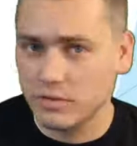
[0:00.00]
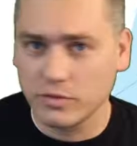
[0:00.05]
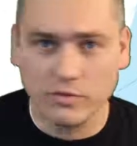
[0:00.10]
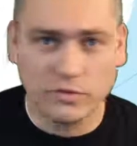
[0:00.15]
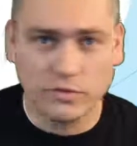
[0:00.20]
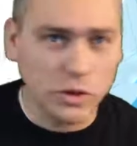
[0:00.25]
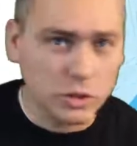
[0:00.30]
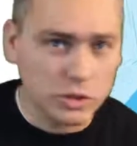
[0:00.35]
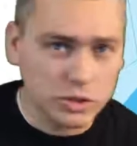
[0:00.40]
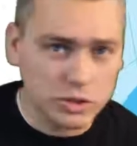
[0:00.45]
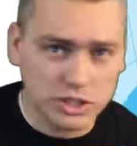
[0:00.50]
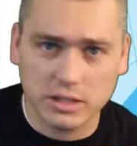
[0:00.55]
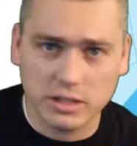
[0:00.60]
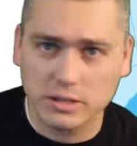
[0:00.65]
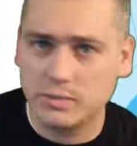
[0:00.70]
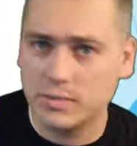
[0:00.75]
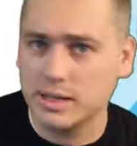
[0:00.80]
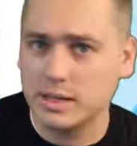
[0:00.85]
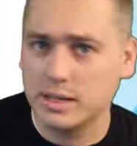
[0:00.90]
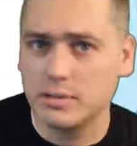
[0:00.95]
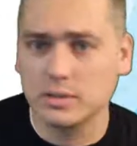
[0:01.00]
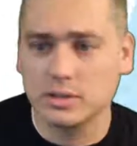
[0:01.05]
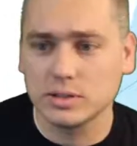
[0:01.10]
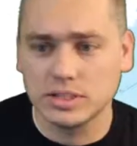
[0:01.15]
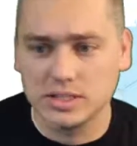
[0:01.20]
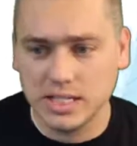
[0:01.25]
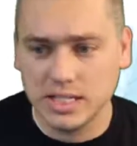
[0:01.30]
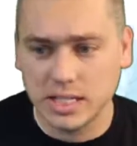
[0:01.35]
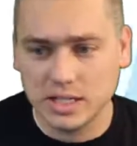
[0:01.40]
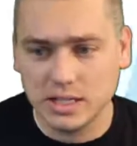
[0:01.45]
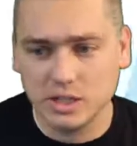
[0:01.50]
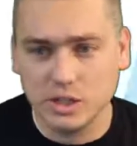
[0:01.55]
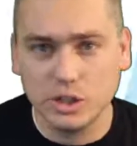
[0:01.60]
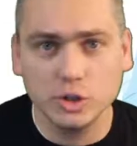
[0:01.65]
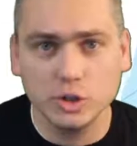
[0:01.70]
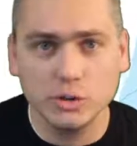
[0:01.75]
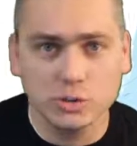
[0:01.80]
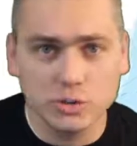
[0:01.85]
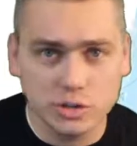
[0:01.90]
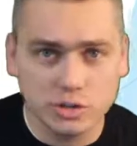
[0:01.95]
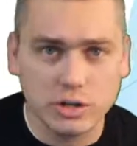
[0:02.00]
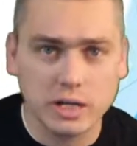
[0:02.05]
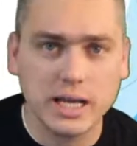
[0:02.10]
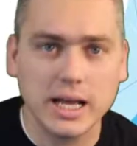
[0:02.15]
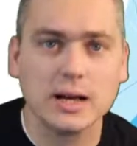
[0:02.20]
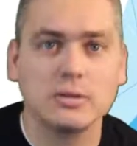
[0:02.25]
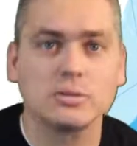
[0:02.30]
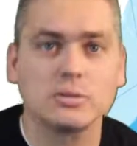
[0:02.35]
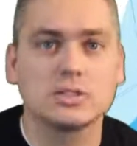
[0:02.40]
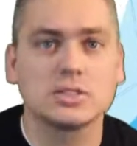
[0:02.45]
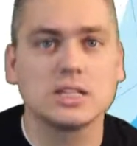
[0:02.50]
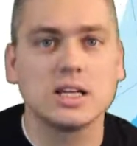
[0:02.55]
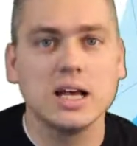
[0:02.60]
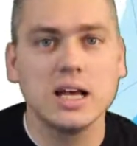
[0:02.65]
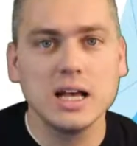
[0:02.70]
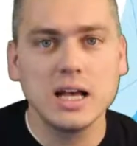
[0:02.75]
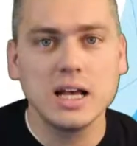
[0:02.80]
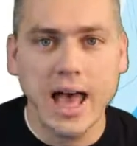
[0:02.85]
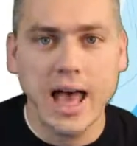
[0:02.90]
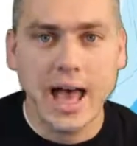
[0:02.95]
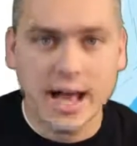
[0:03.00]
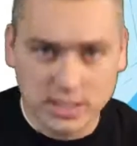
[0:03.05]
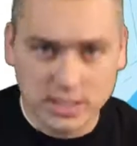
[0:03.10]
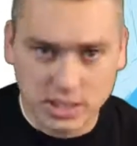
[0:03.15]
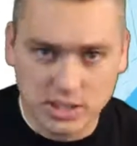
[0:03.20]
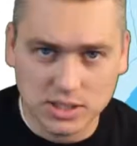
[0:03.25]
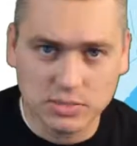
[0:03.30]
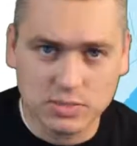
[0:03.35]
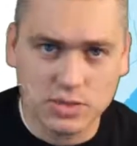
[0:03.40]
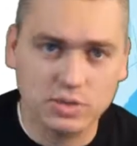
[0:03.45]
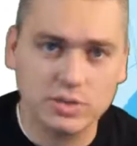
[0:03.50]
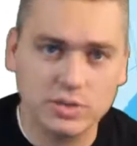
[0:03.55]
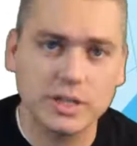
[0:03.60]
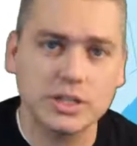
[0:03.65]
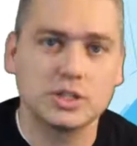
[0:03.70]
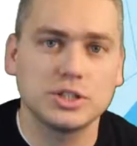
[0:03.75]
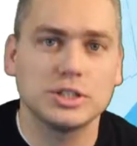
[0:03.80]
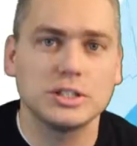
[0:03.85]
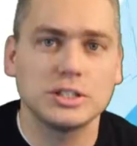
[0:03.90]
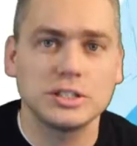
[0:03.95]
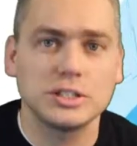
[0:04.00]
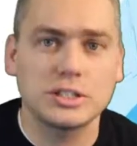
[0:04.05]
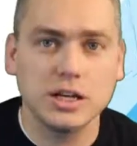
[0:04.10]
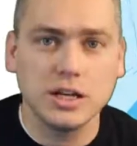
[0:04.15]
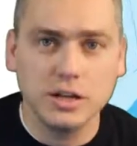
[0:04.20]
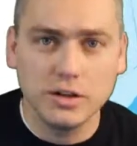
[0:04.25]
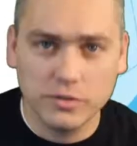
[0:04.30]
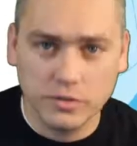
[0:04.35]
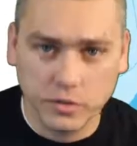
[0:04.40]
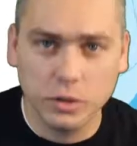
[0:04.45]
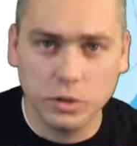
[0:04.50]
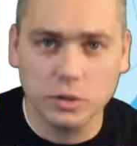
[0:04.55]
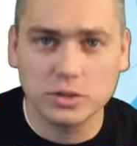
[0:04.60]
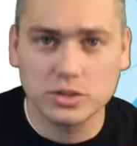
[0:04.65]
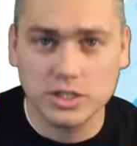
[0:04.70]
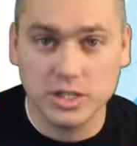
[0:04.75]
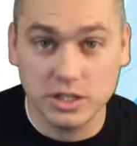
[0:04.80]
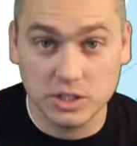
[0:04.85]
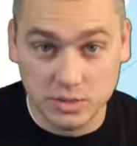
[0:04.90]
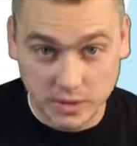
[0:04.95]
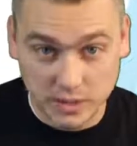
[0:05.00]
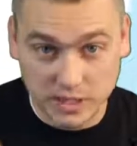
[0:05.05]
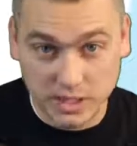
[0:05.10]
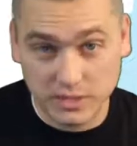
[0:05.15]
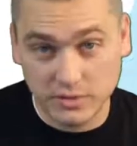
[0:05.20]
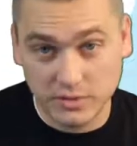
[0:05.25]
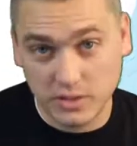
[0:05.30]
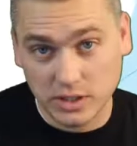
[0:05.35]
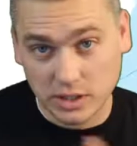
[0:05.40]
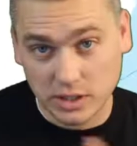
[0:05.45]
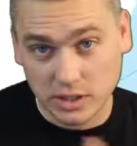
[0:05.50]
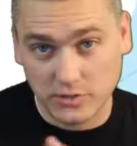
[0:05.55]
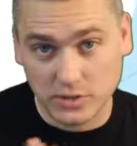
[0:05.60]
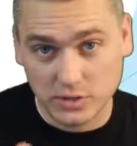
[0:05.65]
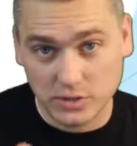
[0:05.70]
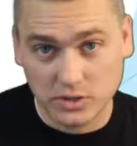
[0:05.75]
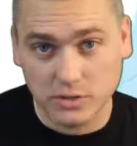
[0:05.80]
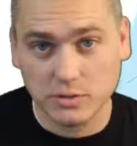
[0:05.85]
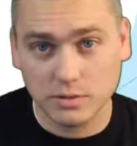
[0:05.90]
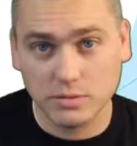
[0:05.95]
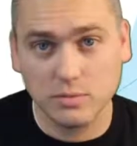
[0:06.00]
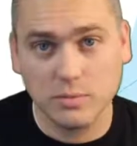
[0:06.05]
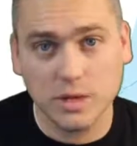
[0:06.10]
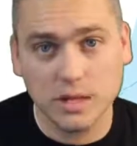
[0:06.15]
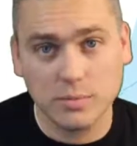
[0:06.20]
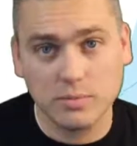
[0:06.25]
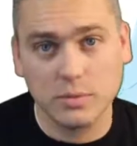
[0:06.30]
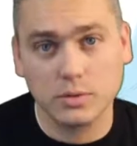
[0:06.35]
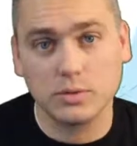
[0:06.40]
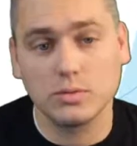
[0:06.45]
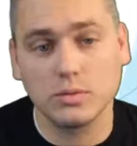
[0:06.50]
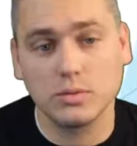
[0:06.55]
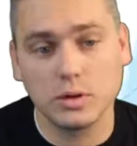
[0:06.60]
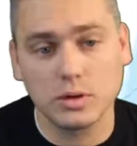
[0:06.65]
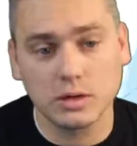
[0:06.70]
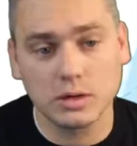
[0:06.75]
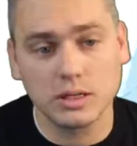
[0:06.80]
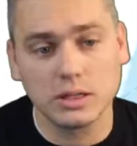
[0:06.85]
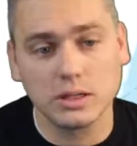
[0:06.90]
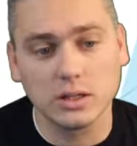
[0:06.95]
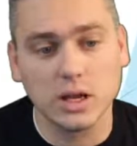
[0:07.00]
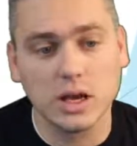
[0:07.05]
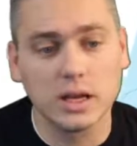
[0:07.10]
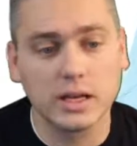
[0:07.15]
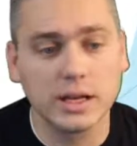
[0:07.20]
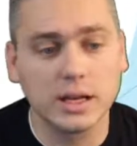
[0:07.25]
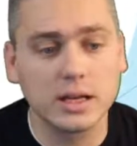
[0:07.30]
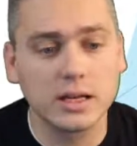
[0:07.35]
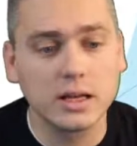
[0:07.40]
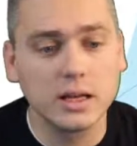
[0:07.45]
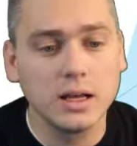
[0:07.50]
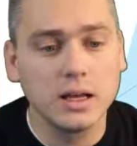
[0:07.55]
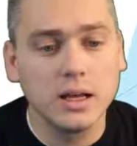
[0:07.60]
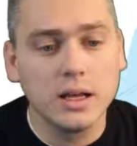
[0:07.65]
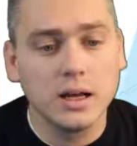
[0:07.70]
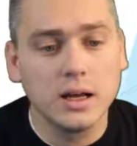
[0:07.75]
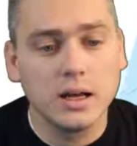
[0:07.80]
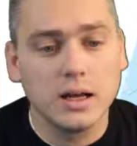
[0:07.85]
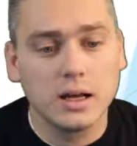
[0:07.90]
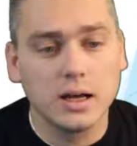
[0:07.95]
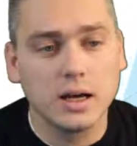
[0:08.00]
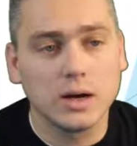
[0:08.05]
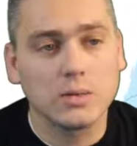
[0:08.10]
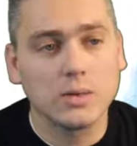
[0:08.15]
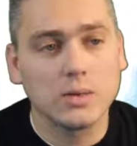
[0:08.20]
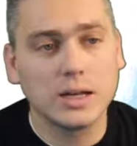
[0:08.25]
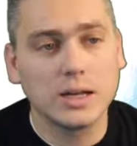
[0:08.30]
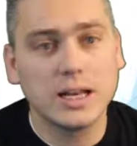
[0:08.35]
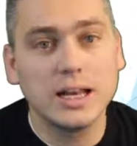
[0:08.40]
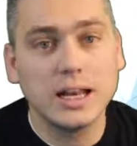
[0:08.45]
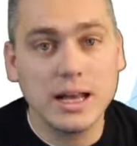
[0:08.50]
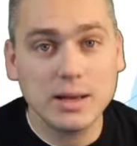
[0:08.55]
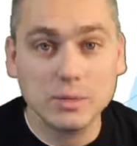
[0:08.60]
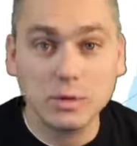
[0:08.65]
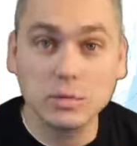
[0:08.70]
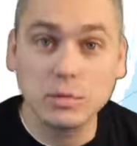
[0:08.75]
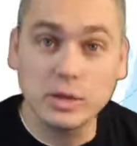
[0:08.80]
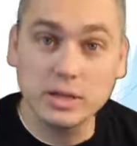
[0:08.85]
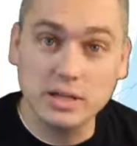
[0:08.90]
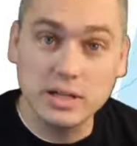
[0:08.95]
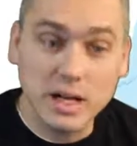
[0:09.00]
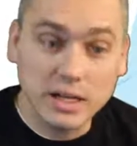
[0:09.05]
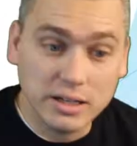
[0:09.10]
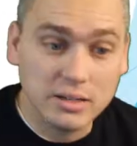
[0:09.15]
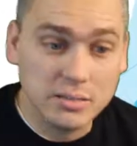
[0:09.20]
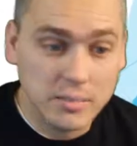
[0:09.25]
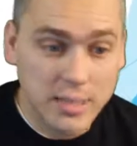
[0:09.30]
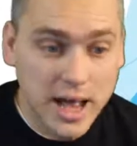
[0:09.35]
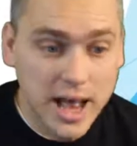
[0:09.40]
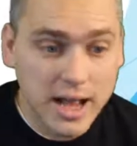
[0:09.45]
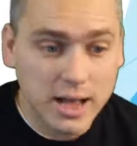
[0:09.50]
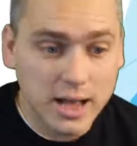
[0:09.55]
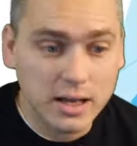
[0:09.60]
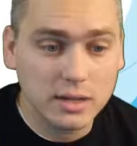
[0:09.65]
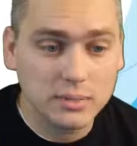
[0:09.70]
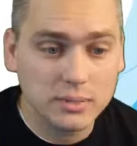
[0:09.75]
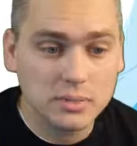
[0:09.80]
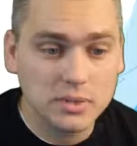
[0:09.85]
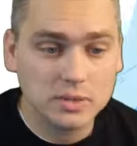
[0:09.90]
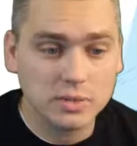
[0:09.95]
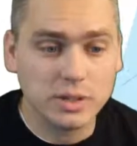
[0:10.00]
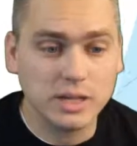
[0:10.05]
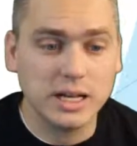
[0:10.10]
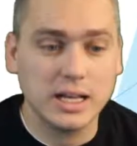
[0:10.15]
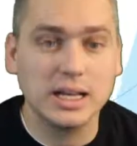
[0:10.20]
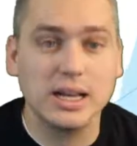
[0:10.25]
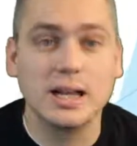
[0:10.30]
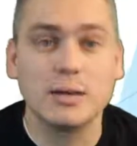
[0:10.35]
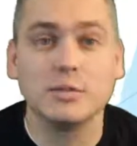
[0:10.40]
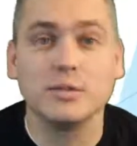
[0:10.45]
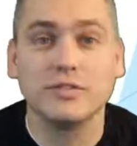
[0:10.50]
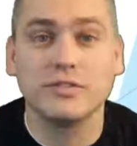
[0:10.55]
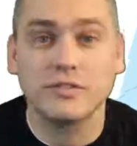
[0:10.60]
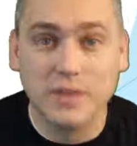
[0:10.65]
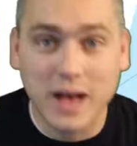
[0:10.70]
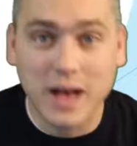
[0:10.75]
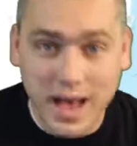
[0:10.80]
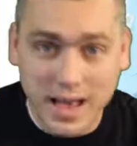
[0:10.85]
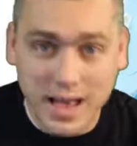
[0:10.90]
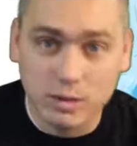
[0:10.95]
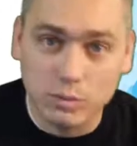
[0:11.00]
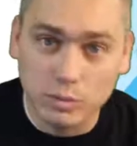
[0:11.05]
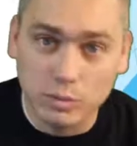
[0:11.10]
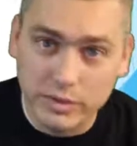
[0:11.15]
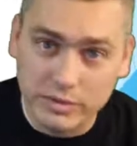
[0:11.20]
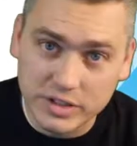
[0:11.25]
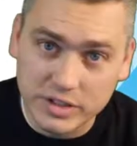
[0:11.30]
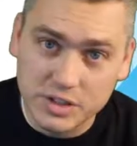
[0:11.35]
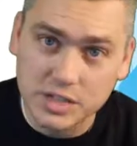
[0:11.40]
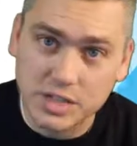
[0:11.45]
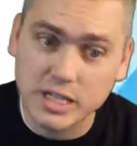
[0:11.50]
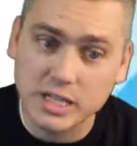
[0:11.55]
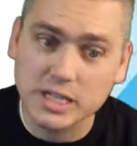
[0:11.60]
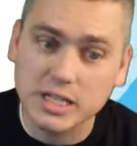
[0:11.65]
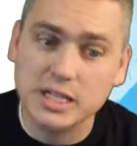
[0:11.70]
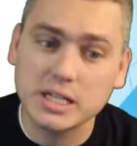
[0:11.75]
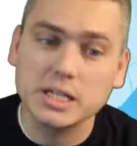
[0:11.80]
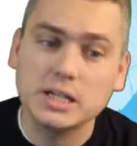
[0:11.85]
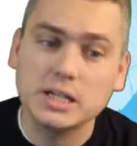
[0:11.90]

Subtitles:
folders. You're going to be able to set user accounts access restrictions, folders that are specifically for certain people who are going to log in. We're going to enable redundant backups. We're going to enable file revisioning,